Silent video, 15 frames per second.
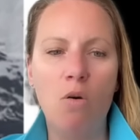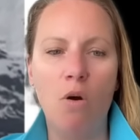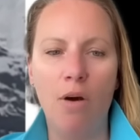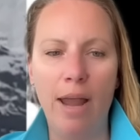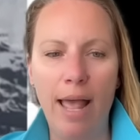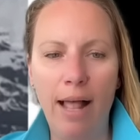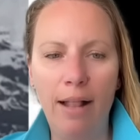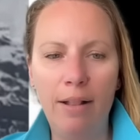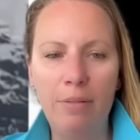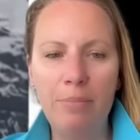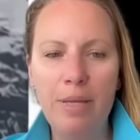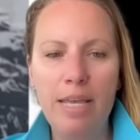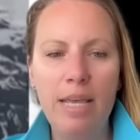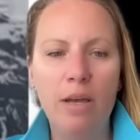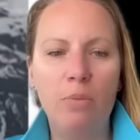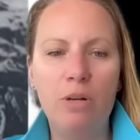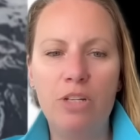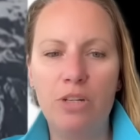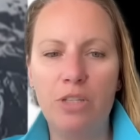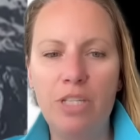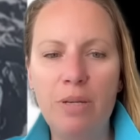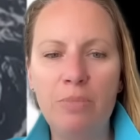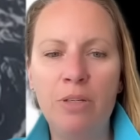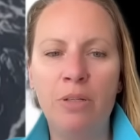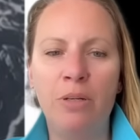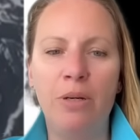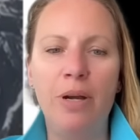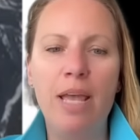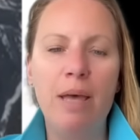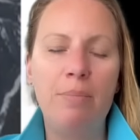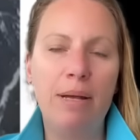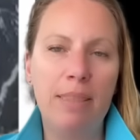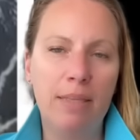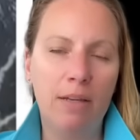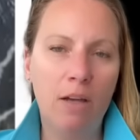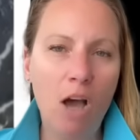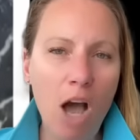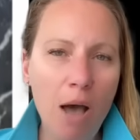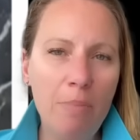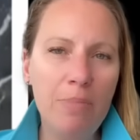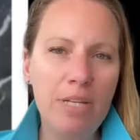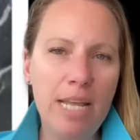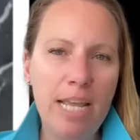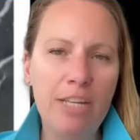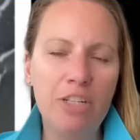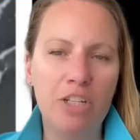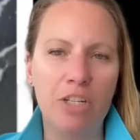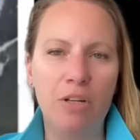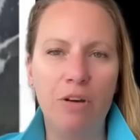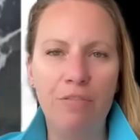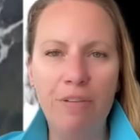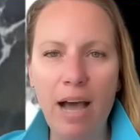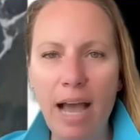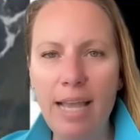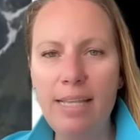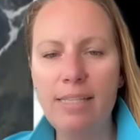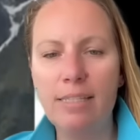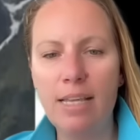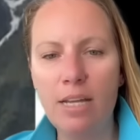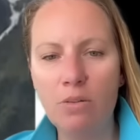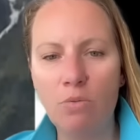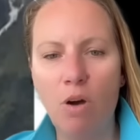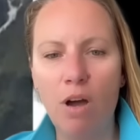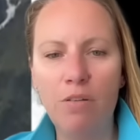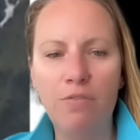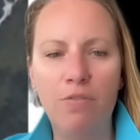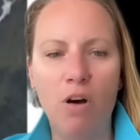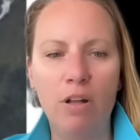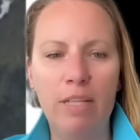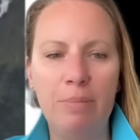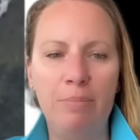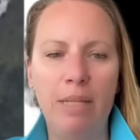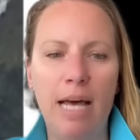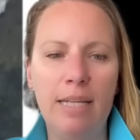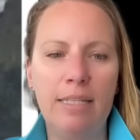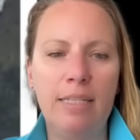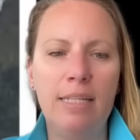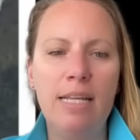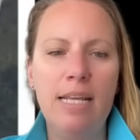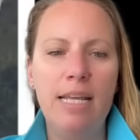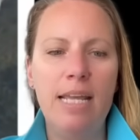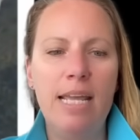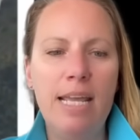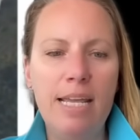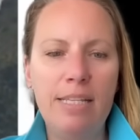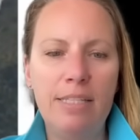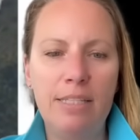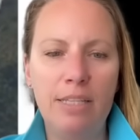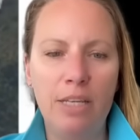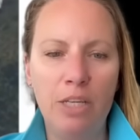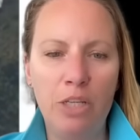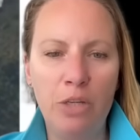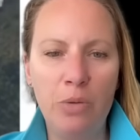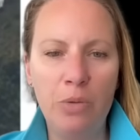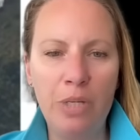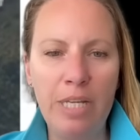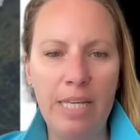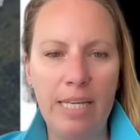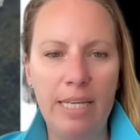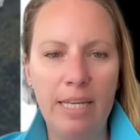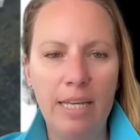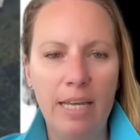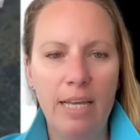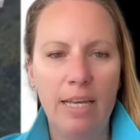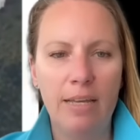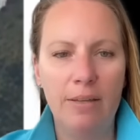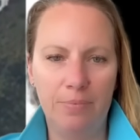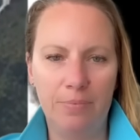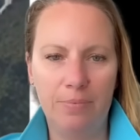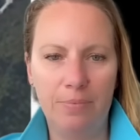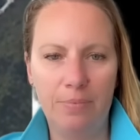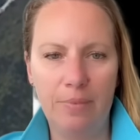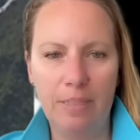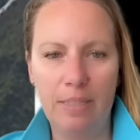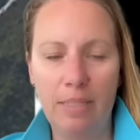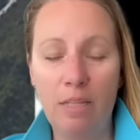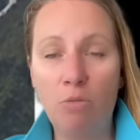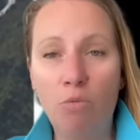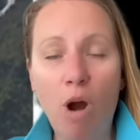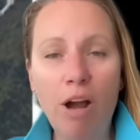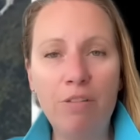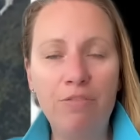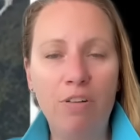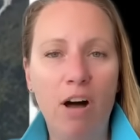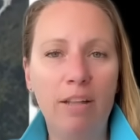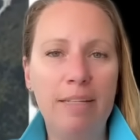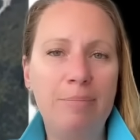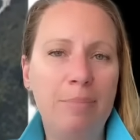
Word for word: or Elm, which are similar, but the combination of ice and rockfall in Blatten is unique the rockfall in